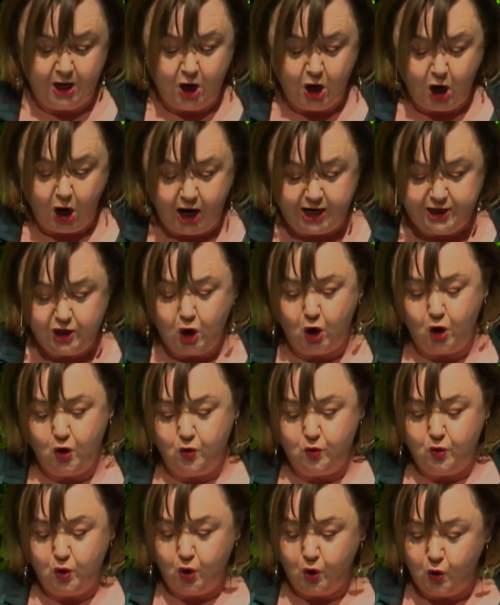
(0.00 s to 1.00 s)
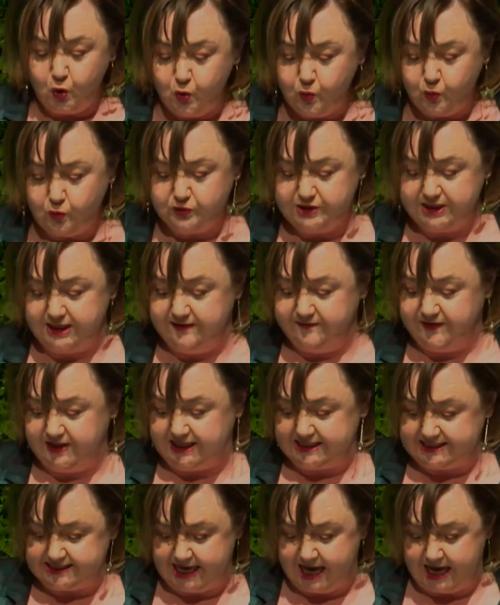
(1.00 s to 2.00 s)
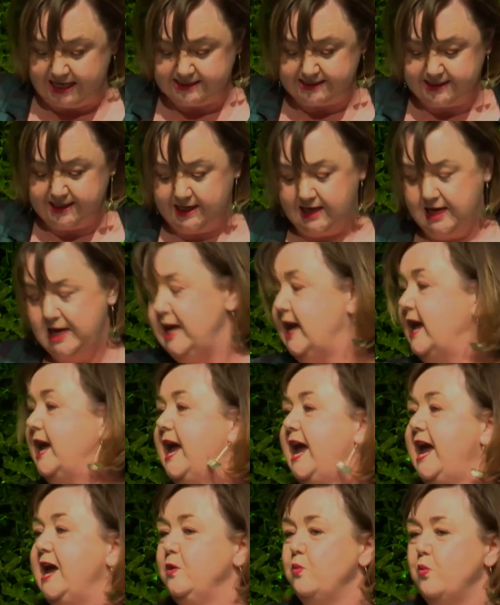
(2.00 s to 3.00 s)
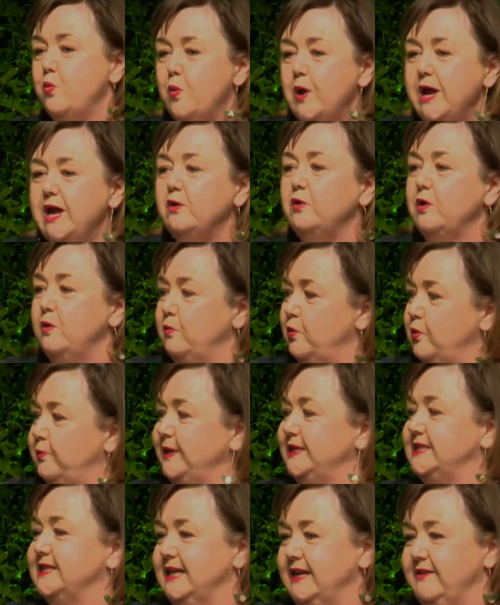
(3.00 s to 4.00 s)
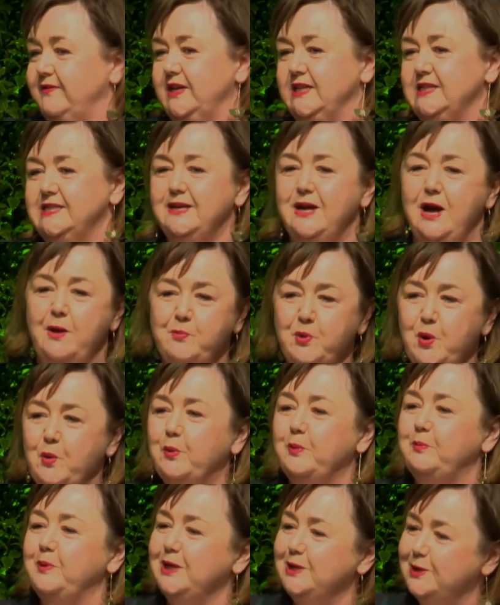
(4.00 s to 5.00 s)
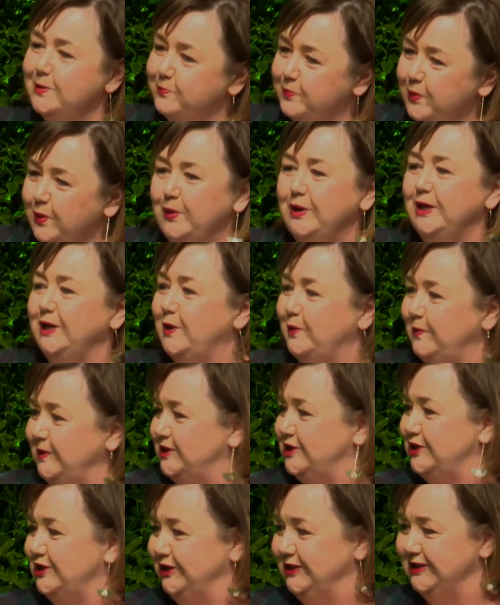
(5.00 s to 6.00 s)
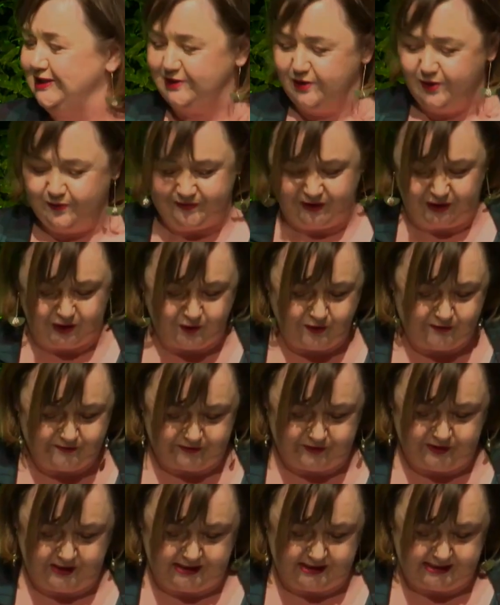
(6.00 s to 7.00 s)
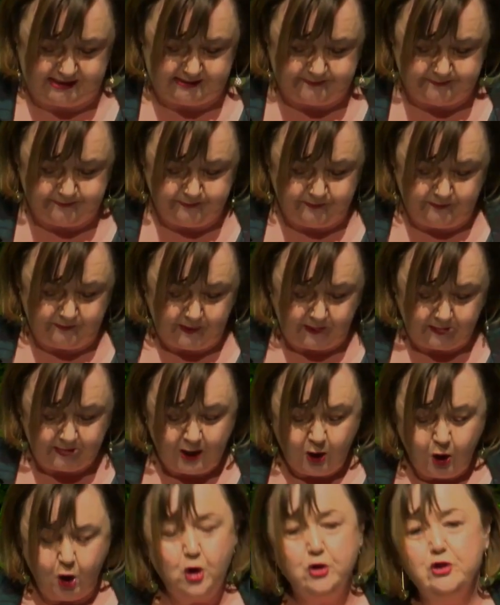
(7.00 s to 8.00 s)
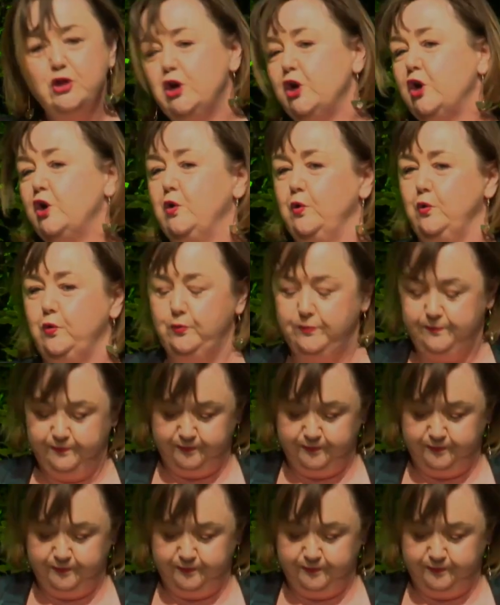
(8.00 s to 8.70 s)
I know who will deliver this housing and where it will be delivered are probably the burning questions of the conference. On the who,